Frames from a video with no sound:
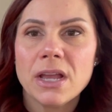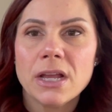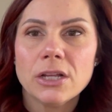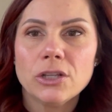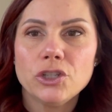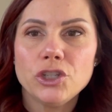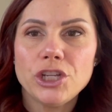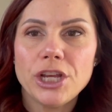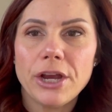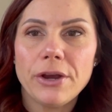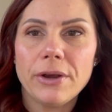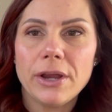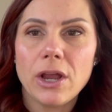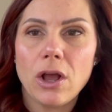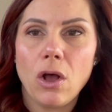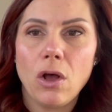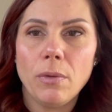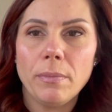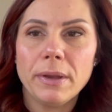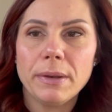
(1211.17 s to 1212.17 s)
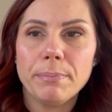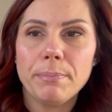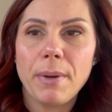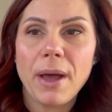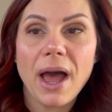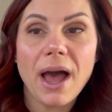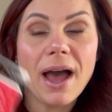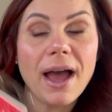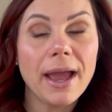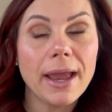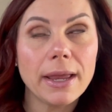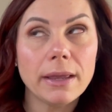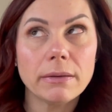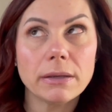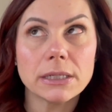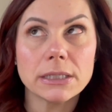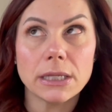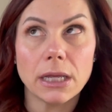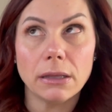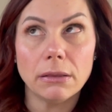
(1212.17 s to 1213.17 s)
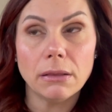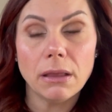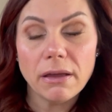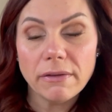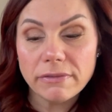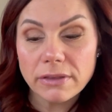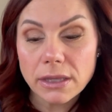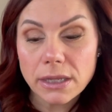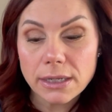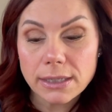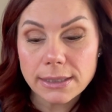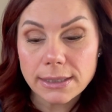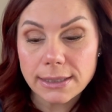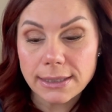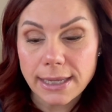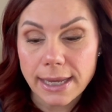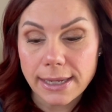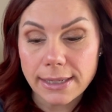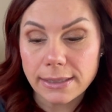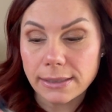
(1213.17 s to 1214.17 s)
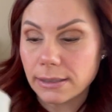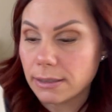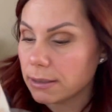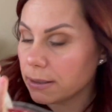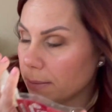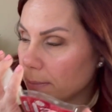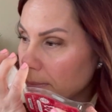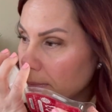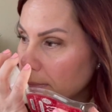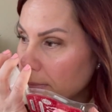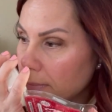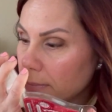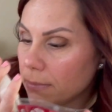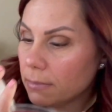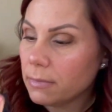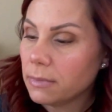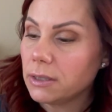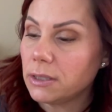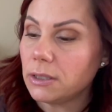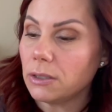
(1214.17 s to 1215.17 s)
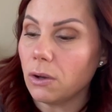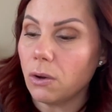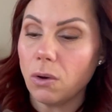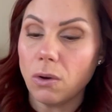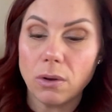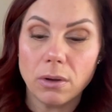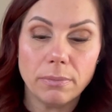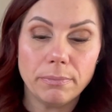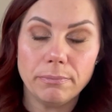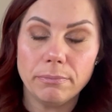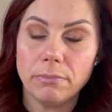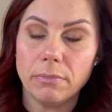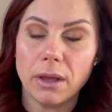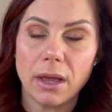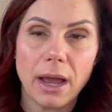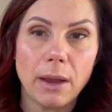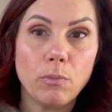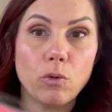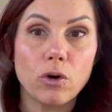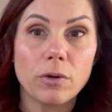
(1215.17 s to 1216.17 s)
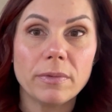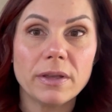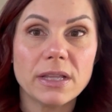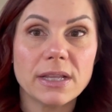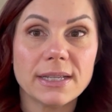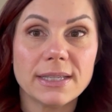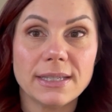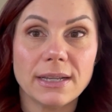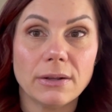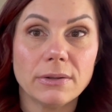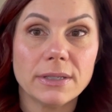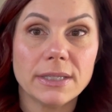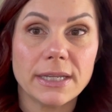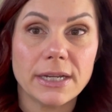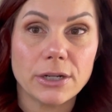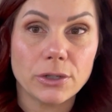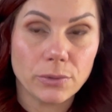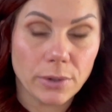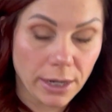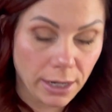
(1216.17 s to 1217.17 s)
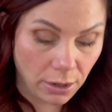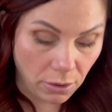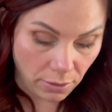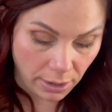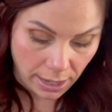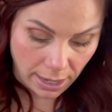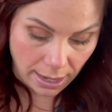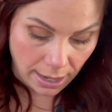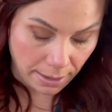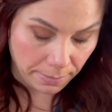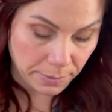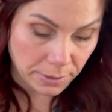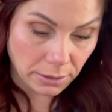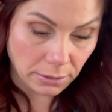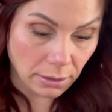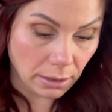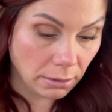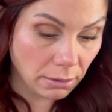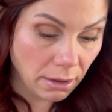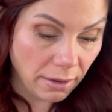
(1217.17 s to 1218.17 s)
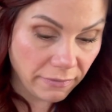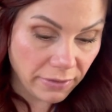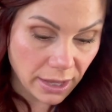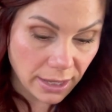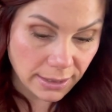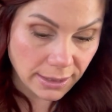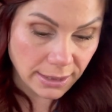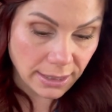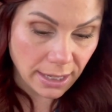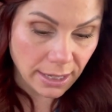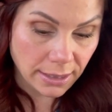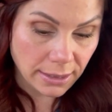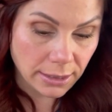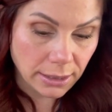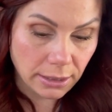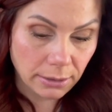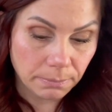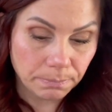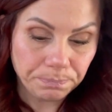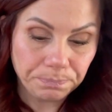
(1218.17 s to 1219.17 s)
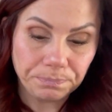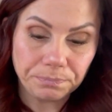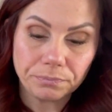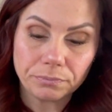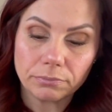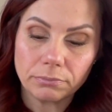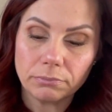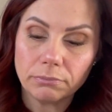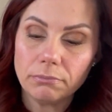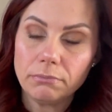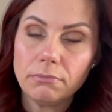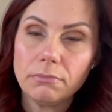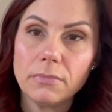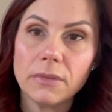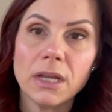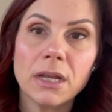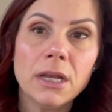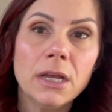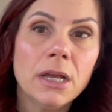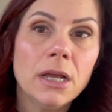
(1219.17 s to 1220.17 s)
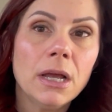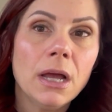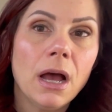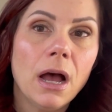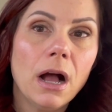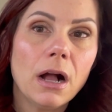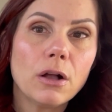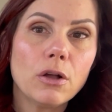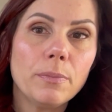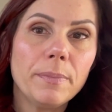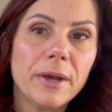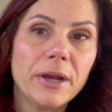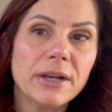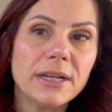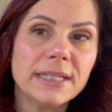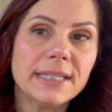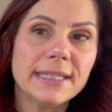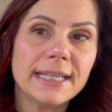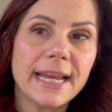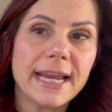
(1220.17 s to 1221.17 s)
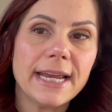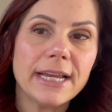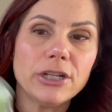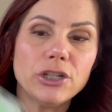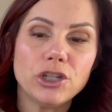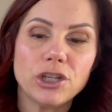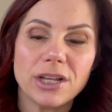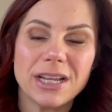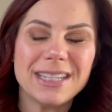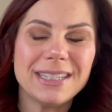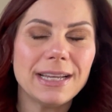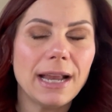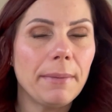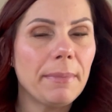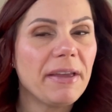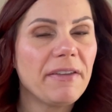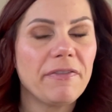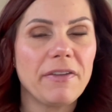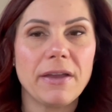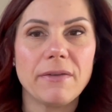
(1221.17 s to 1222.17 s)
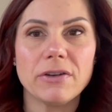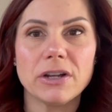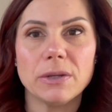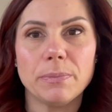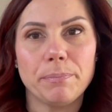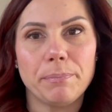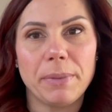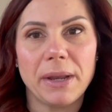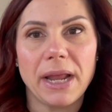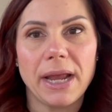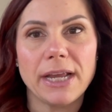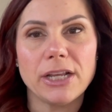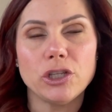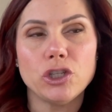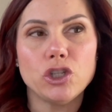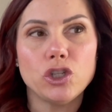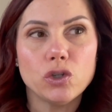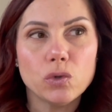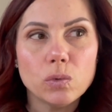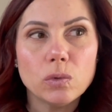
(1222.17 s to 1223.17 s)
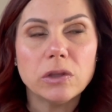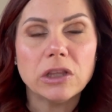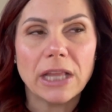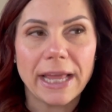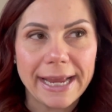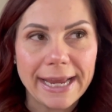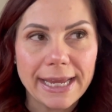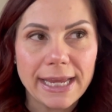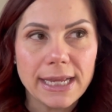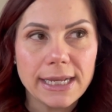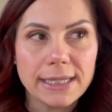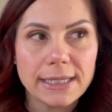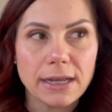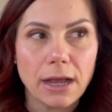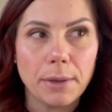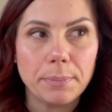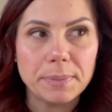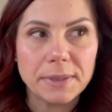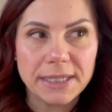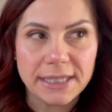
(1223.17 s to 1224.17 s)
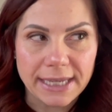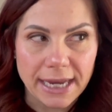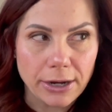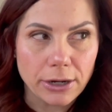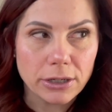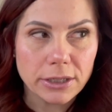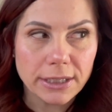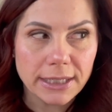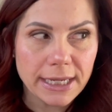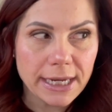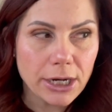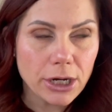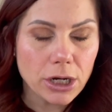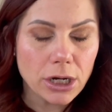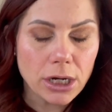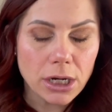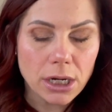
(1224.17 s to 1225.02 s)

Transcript: Cherry almond pie, because I love this scent. So I'm warming this downstairs right now. I absolutely love that scent. Huckleberry Sage. It's not my favorite, but I do like it upstairs here